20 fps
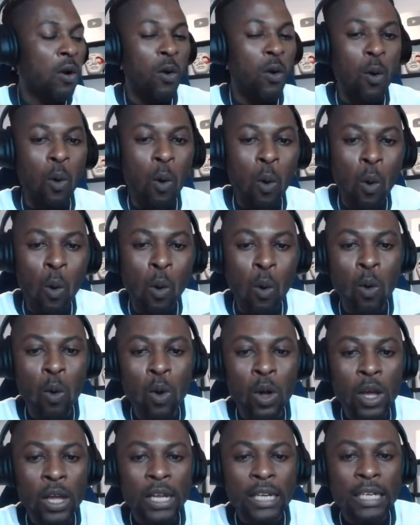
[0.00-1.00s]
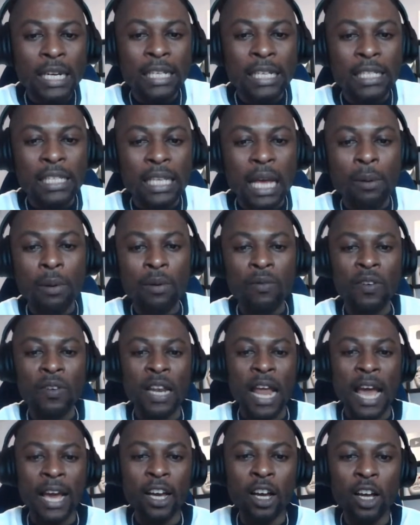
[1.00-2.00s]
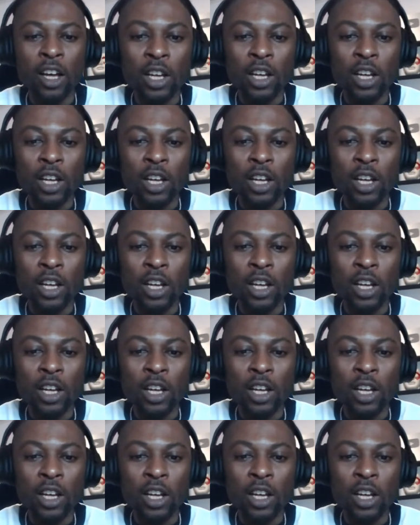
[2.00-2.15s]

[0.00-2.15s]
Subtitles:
or that's the time they feel like